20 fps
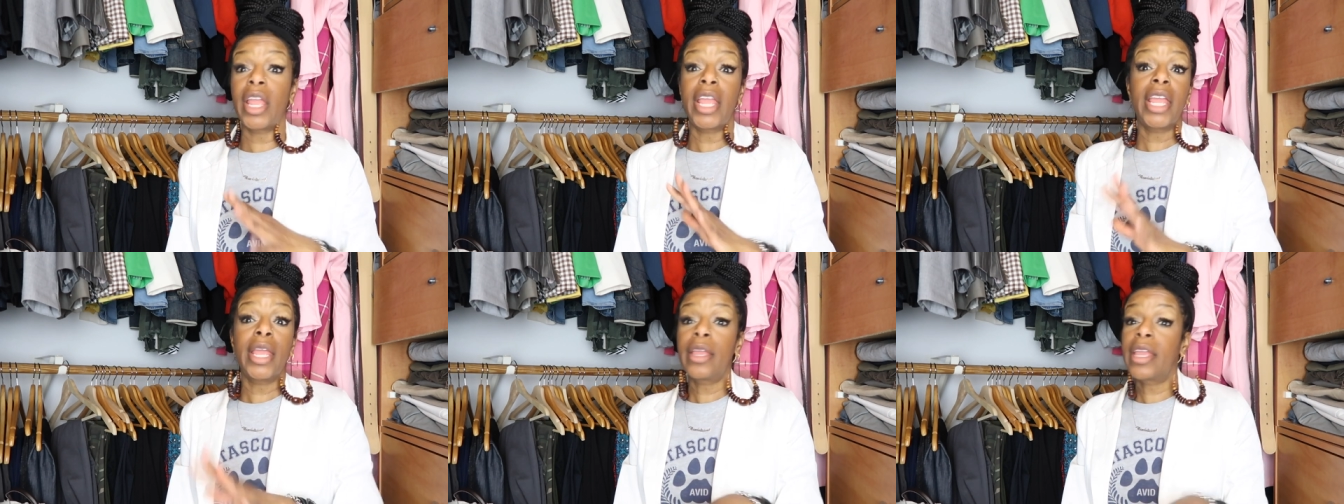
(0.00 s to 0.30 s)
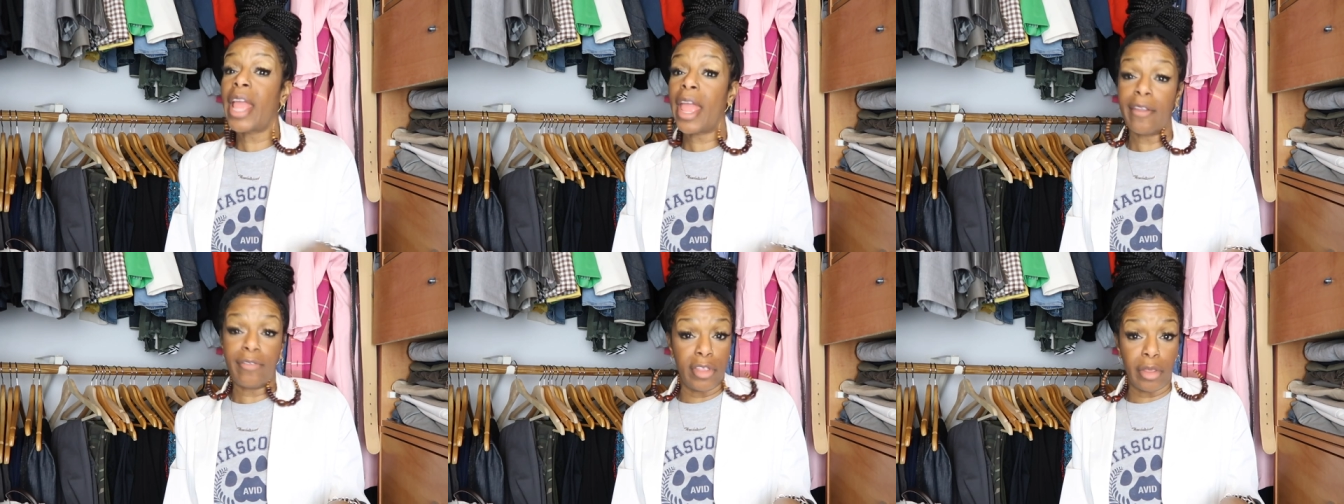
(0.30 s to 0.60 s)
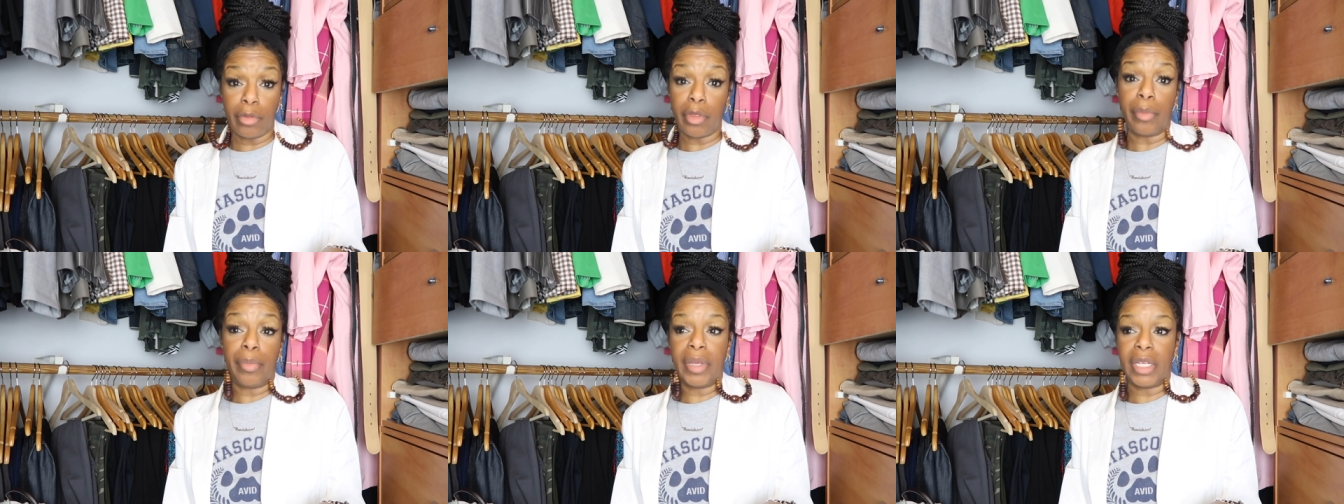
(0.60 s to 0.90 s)
He gave
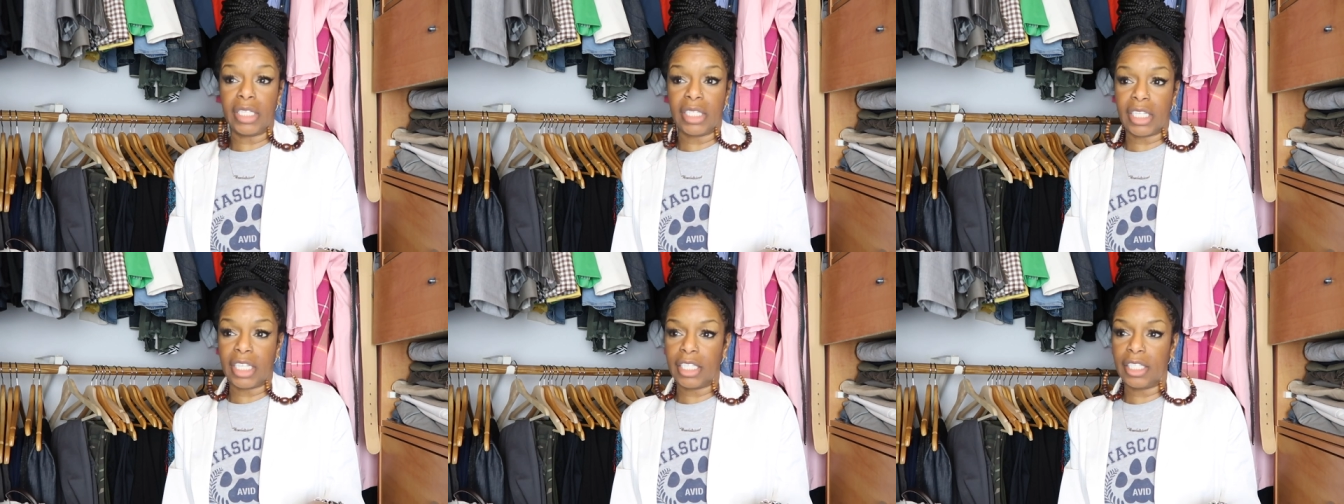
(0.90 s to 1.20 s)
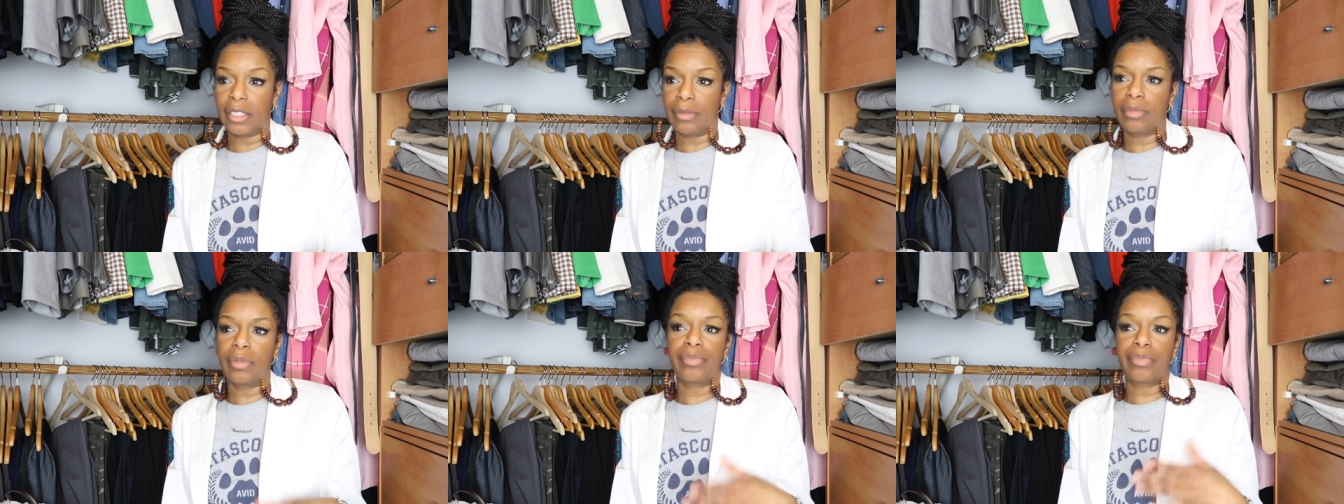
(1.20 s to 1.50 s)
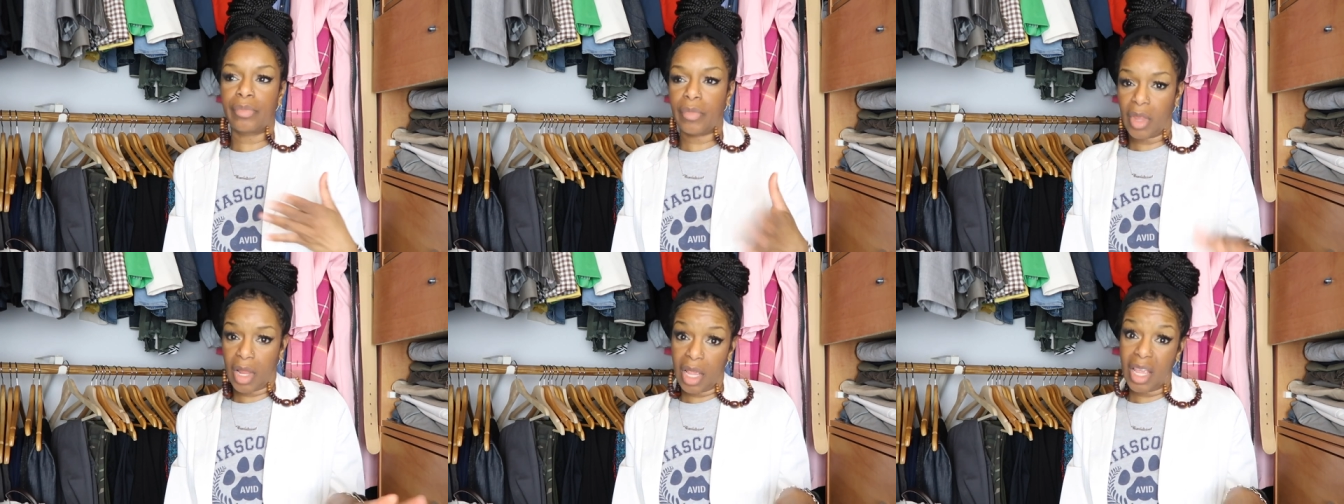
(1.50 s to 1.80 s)
them the business.
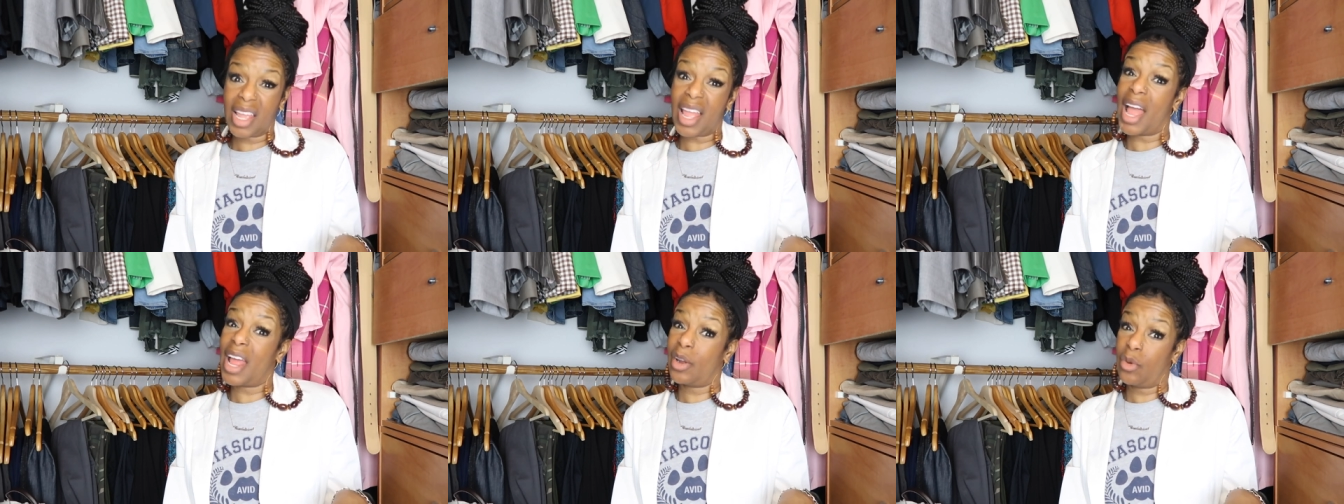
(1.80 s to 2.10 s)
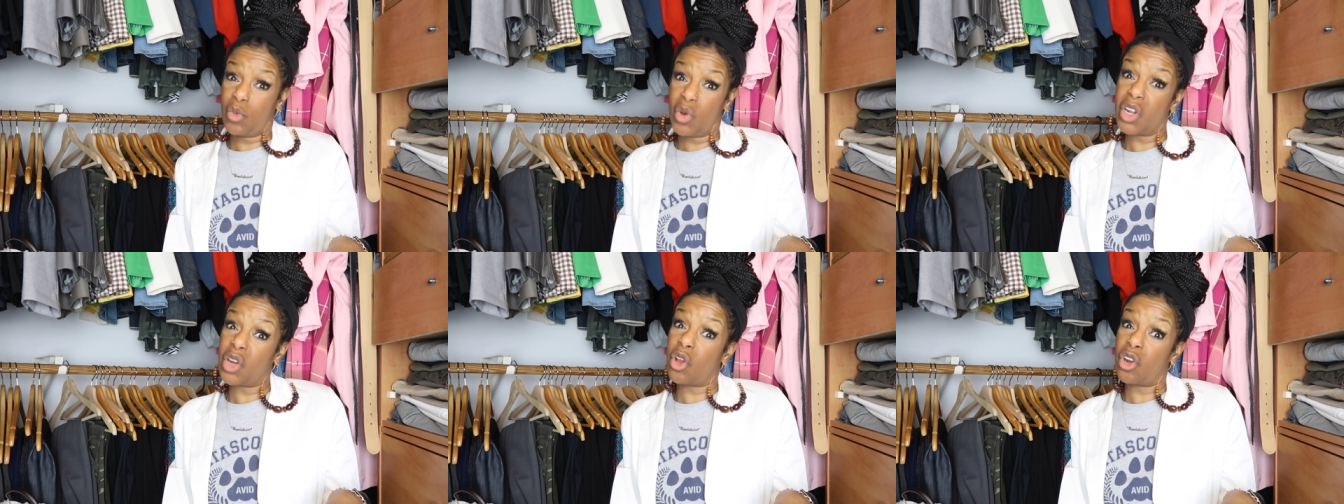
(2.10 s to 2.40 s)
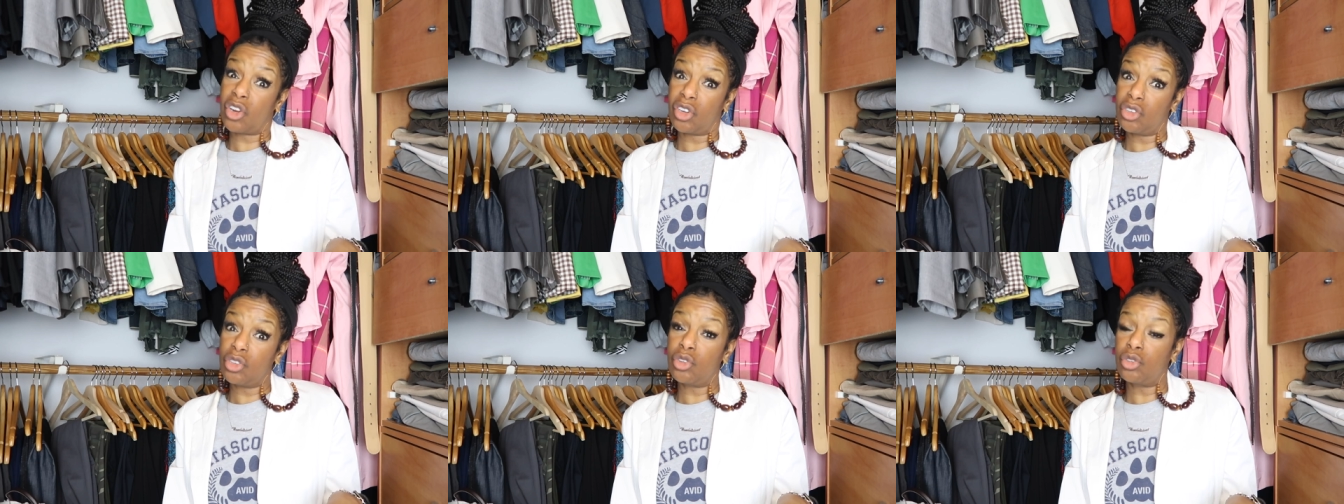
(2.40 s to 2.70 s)
He kind of went
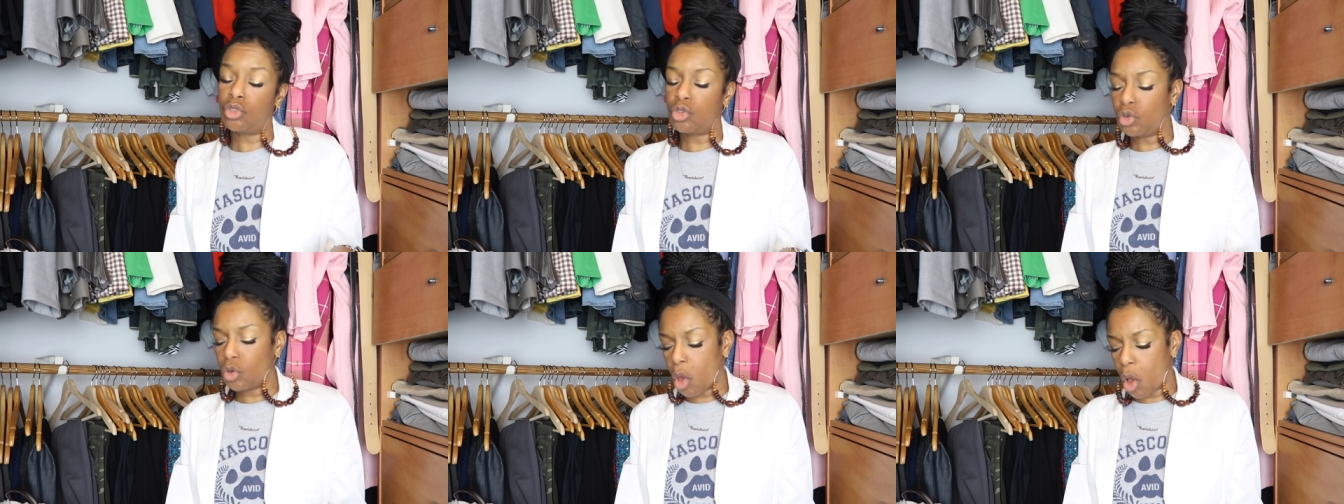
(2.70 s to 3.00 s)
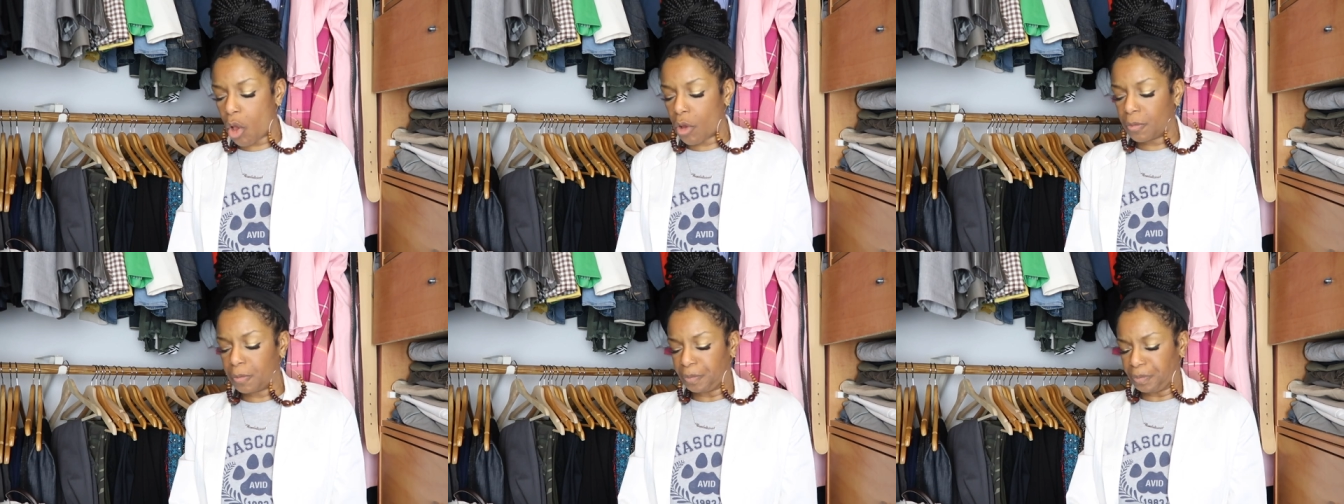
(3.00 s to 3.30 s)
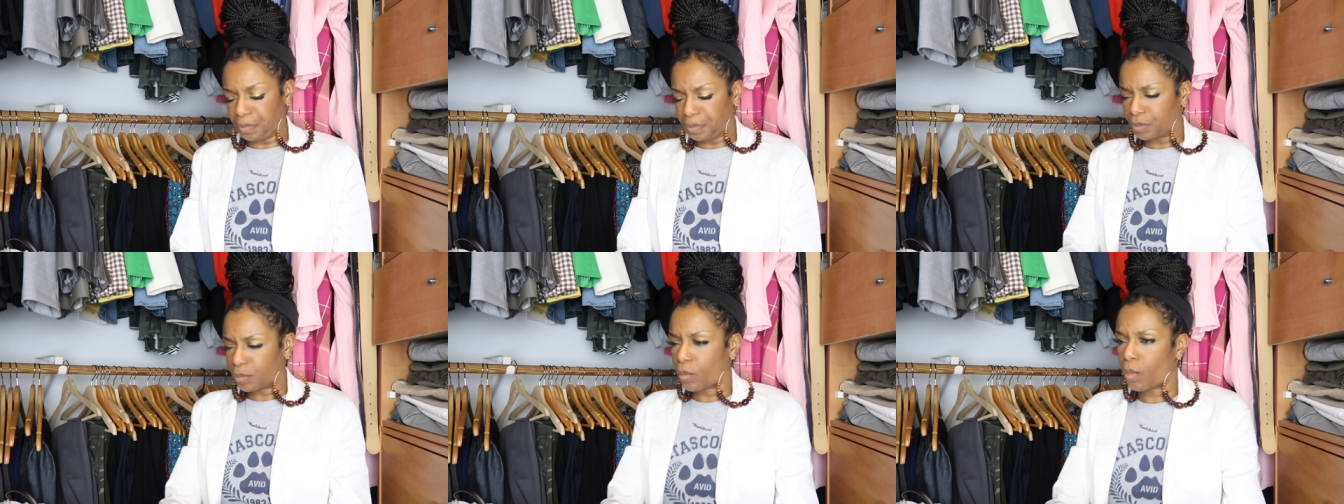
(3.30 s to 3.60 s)
on a little too long.